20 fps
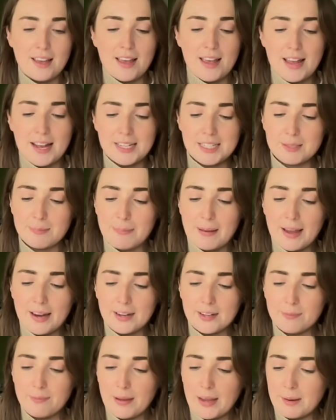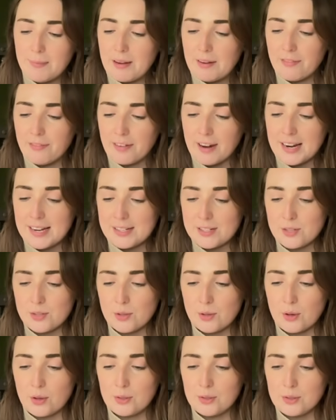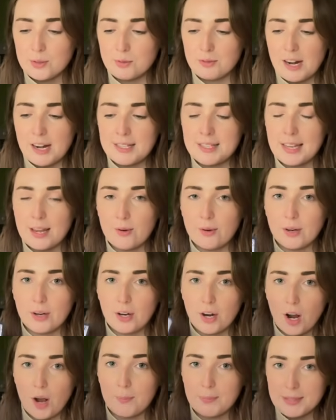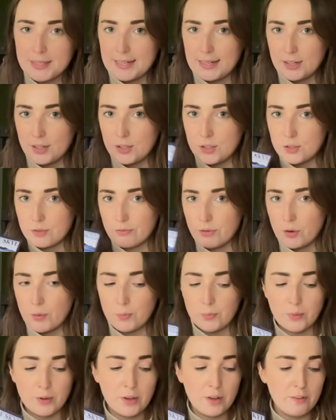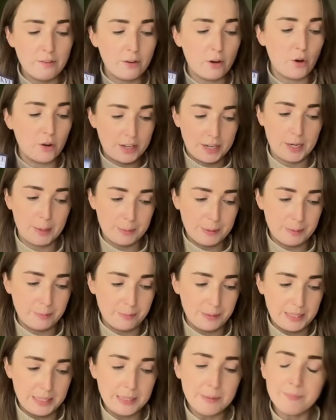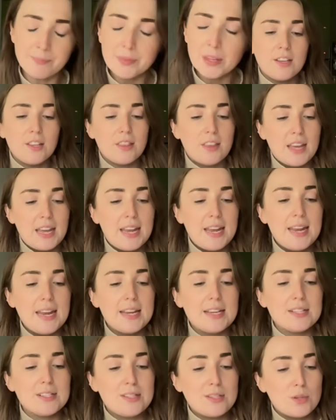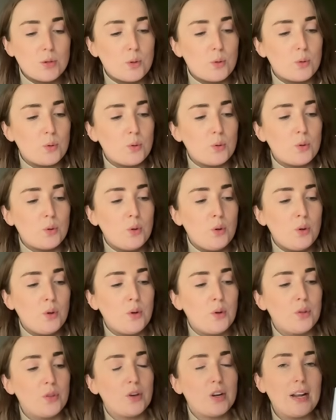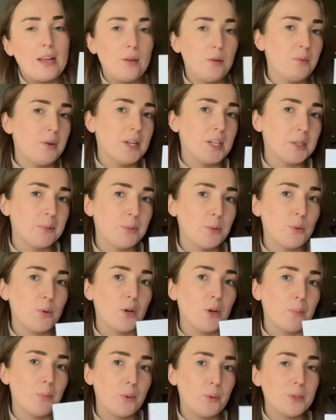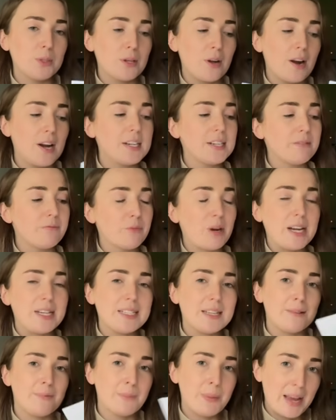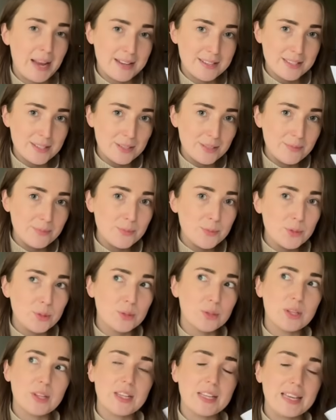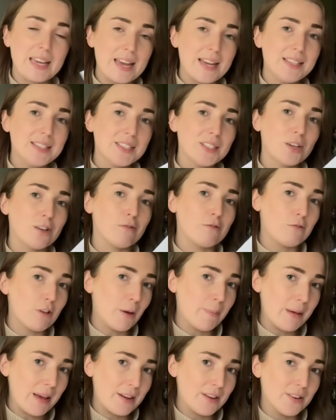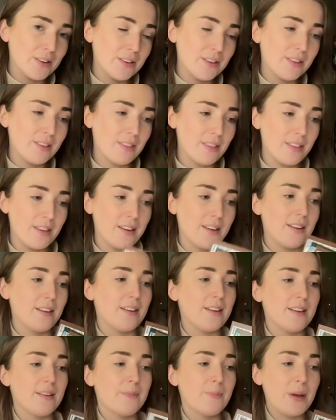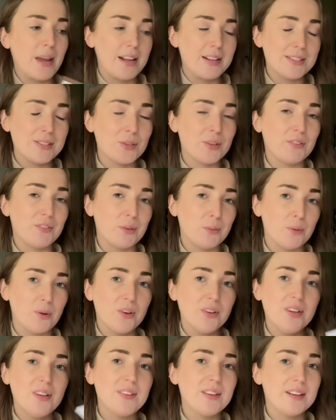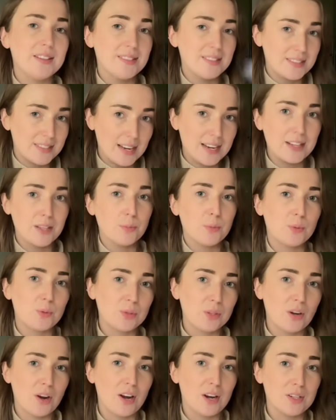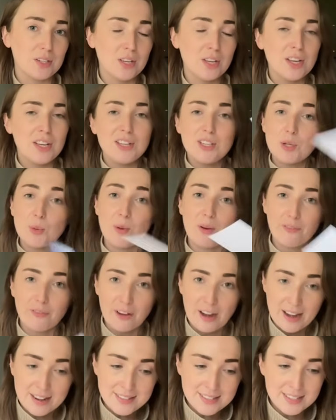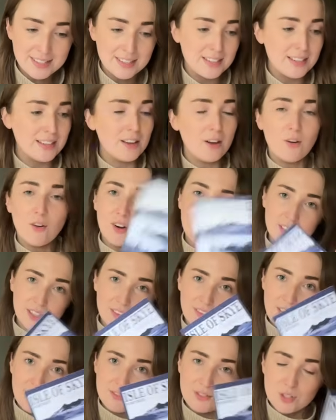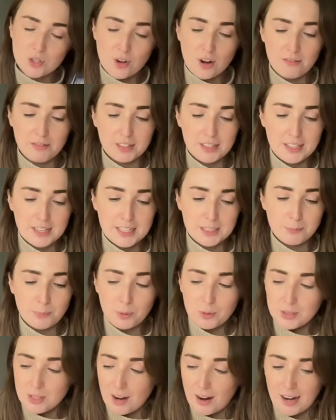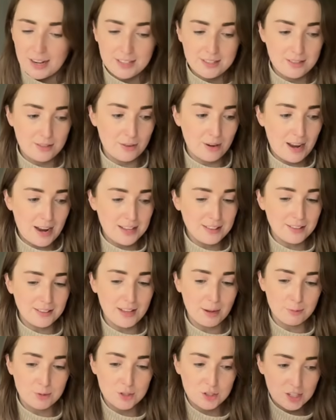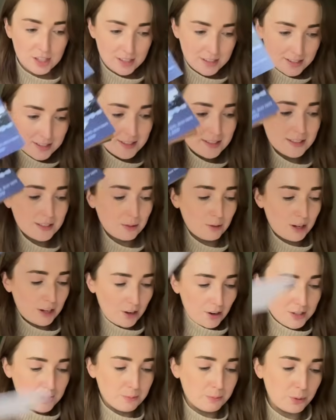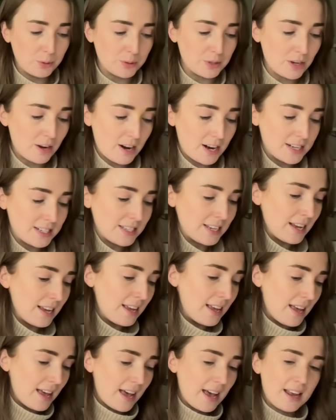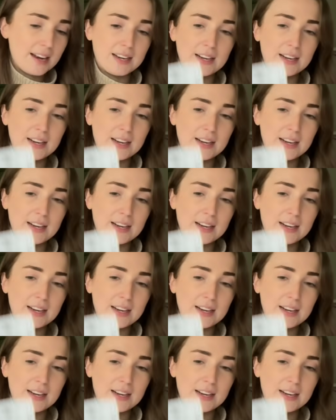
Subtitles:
inspired by my friend who also rents out her upstairs room on Airbnb. They do their little welcome note on a postcard and write it in pencil so that the guests can rub out the pencil if they want and then send the postcard to a friend, or they then just got a really nice postcard. So I thought that was genius, so I got some postcards and I